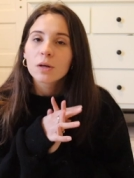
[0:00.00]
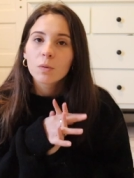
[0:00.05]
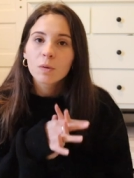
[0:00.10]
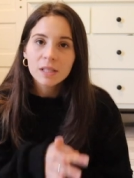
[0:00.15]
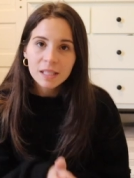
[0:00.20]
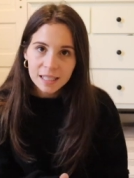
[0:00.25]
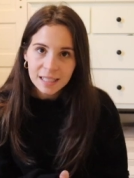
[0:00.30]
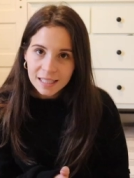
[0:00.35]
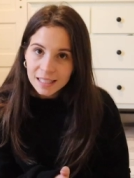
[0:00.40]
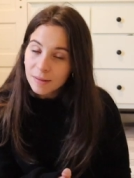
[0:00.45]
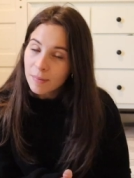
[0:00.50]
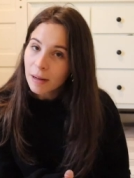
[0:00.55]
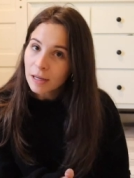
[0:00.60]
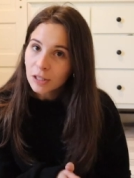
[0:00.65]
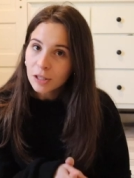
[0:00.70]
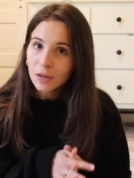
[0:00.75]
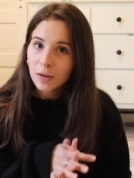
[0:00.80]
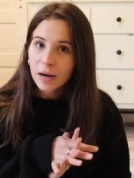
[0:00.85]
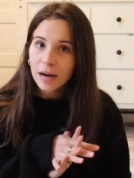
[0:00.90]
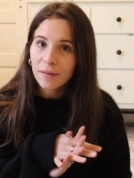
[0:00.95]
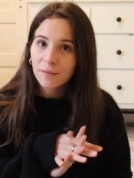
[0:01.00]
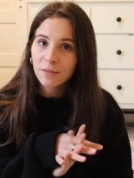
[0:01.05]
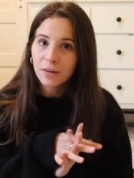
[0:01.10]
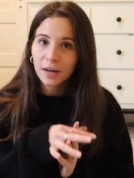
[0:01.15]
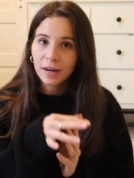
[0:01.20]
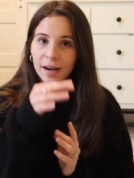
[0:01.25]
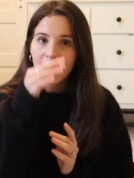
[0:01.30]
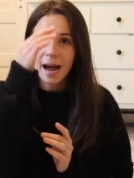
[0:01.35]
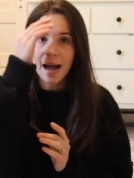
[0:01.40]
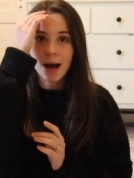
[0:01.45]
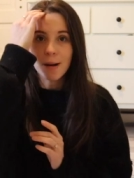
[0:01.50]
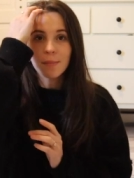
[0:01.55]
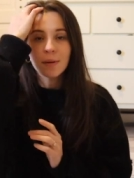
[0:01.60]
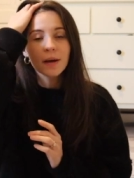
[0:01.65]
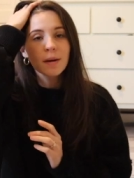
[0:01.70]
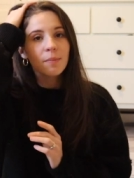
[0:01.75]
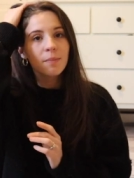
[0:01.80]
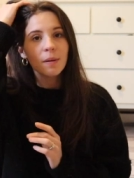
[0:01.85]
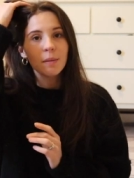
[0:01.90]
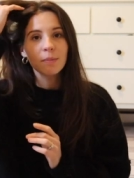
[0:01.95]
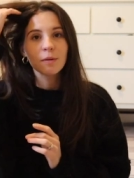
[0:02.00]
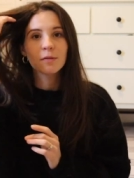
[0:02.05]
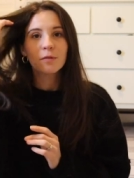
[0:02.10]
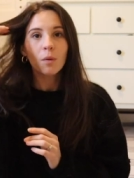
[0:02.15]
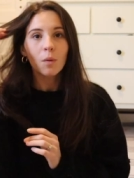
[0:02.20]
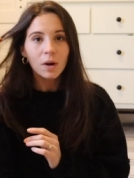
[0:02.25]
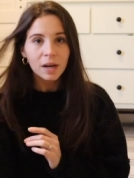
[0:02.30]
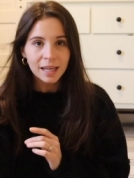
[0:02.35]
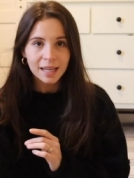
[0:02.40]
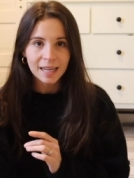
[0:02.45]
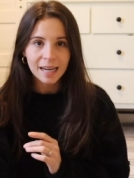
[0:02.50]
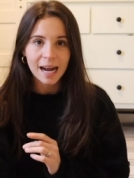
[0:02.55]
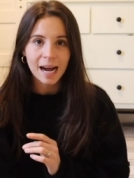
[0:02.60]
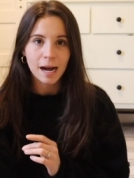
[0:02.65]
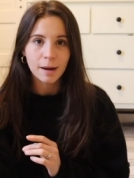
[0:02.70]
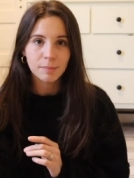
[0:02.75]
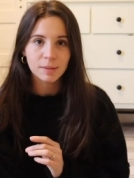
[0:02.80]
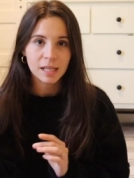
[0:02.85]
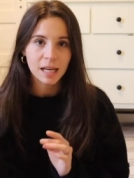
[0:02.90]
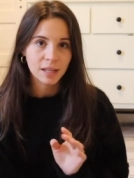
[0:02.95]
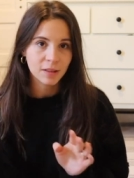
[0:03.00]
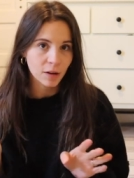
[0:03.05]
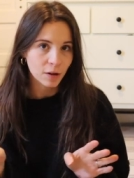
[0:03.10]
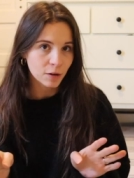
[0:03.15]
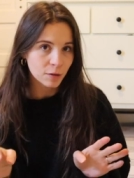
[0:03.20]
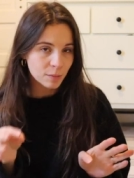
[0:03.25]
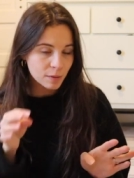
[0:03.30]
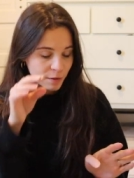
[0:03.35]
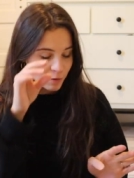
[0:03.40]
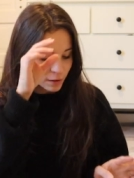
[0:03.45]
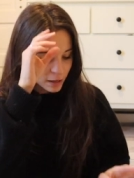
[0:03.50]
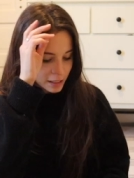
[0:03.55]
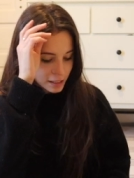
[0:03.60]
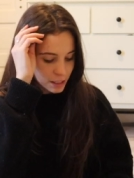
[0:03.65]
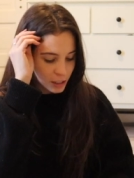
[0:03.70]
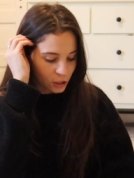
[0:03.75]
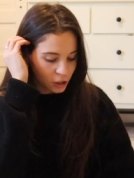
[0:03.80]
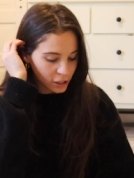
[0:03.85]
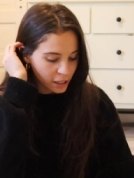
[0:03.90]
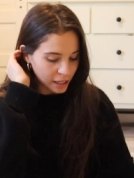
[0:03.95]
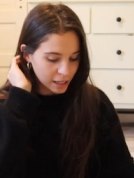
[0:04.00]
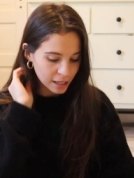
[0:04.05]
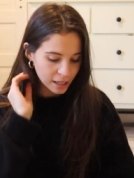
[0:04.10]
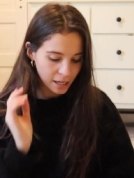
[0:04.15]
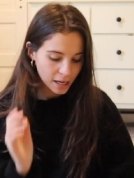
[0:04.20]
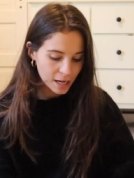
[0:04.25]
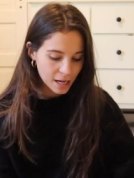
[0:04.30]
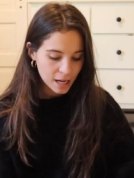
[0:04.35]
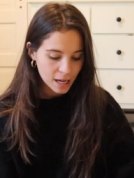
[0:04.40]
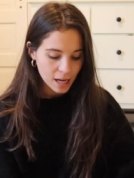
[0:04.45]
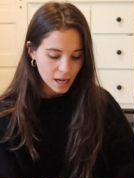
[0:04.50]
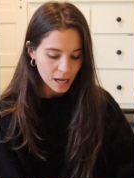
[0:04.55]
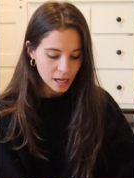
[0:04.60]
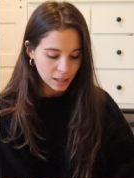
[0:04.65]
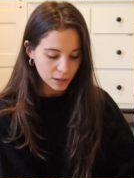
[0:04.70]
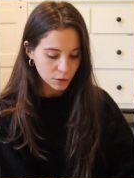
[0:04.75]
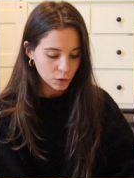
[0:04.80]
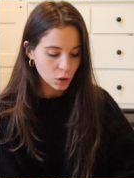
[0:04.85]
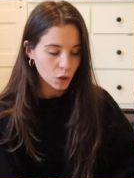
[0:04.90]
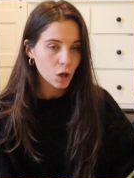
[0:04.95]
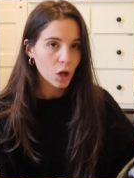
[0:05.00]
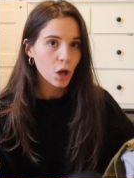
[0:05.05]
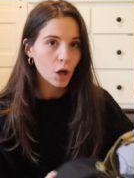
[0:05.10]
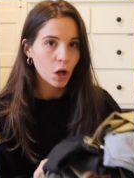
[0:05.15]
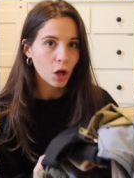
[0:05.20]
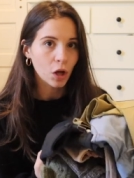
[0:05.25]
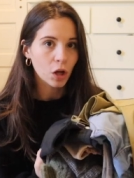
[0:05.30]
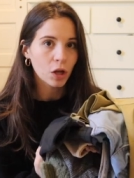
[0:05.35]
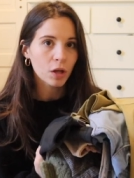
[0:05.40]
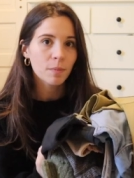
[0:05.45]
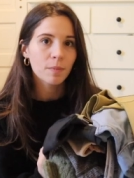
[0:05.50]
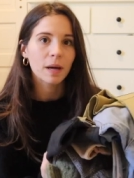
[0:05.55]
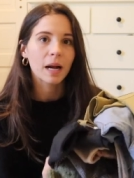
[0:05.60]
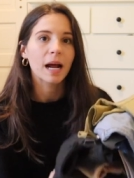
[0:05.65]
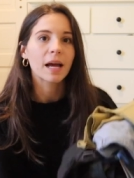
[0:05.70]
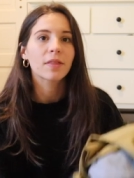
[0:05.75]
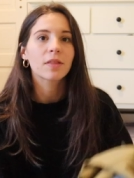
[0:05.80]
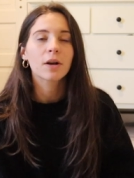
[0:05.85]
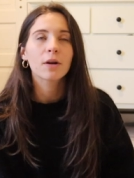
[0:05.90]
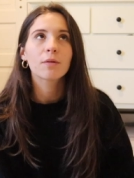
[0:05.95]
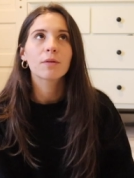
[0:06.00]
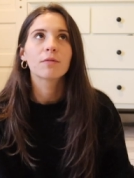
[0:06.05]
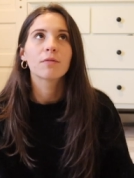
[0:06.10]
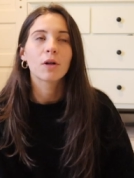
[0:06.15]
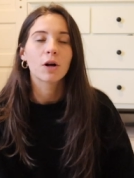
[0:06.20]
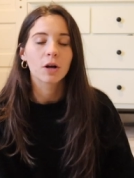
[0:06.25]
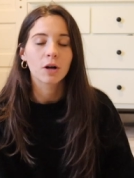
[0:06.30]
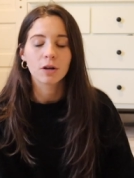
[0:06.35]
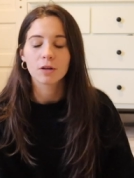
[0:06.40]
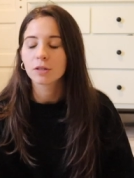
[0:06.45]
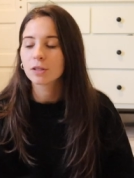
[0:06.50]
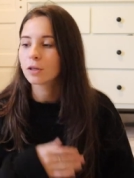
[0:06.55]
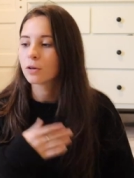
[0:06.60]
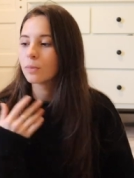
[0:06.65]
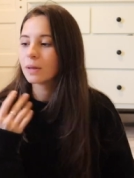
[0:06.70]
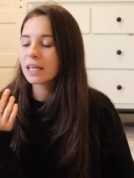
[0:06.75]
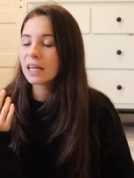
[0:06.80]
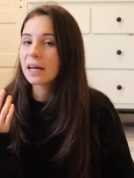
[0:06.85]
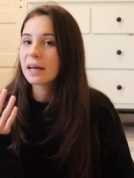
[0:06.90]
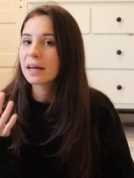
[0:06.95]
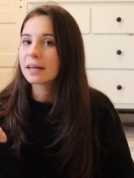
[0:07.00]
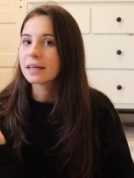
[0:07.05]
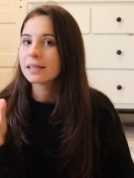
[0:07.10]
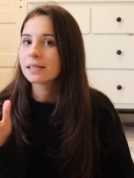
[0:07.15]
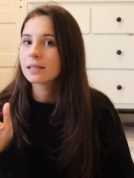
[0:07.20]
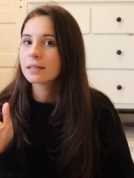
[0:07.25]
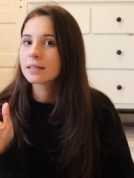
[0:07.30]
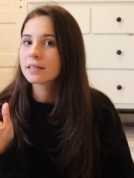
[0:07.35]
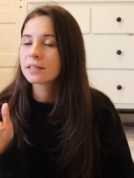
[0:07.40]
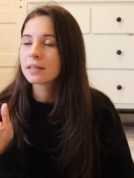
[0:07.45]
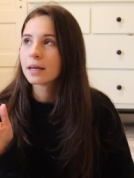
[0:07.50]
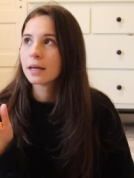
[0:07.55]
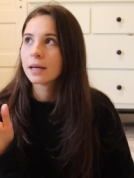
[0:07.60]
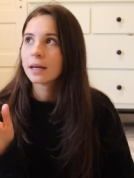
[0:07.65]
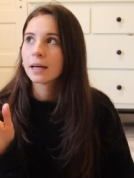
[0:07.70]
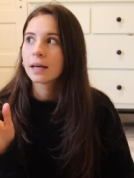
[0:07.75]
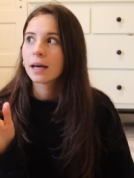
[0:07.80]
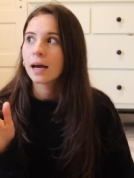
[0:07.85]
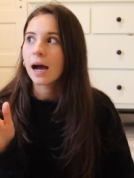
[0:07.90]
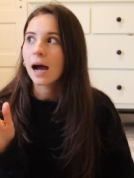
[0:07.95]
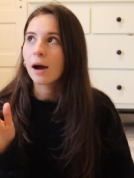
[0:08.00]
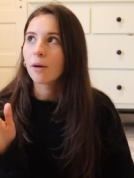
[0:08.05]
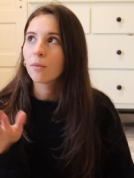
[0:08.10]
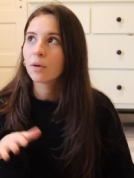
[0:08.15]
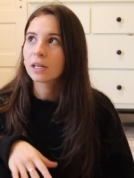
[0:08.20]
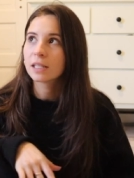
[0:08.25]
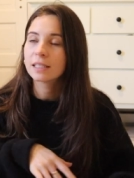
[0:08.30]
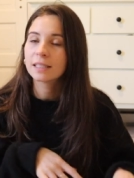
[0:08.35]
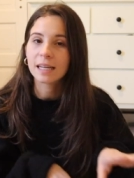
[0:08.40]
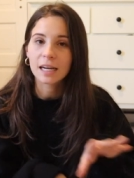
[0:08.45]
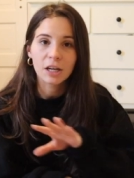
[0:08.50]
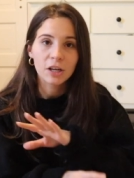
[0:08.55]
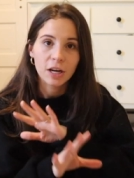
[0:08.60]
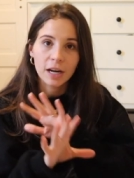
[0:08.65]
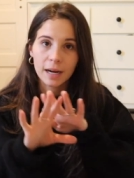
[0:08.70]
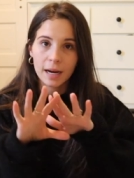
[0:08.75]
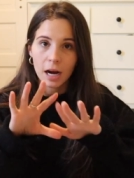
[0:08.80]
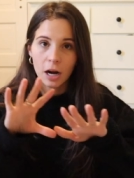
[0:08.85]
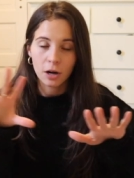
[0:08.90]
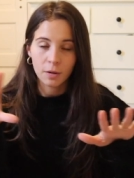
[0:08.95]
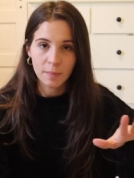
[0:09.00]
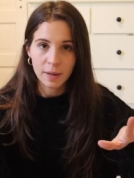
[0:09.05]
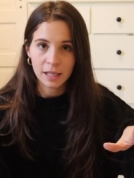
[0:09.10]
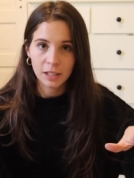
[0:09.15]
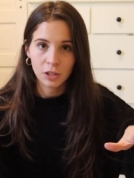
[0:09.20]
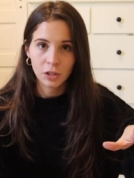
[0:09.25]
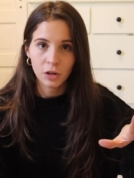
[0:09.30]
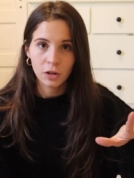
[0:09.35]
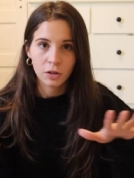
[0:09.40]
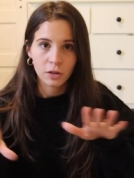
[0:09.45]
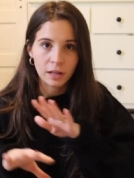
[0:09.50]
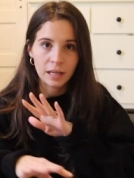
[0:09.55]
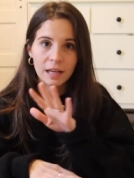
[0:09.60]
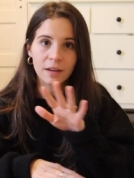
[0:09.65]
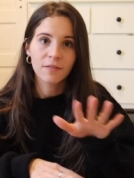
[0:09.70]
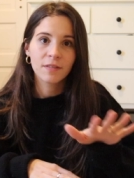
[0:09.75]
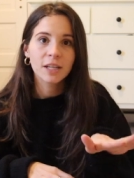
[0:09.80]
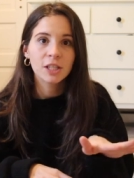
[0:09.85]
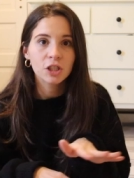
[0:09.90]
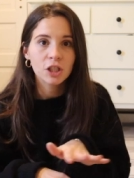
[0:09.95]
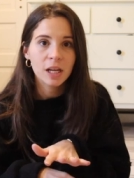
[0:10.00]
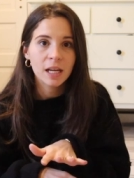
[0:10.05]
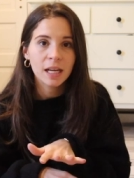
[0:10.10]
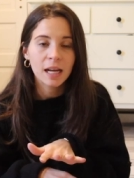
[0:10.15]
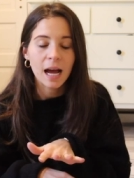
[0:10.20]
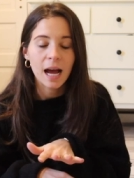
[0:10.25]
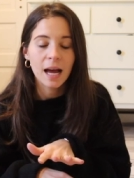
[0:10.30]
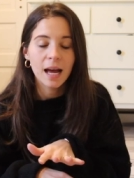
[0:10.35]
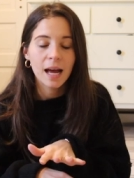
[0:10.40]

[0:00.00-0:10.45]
Wilson is about to go down for a nap, but before he naps, I thought it'd be fun to share a little haul, but I thought I would vlog also because I want to decorate our mantle or like finish it.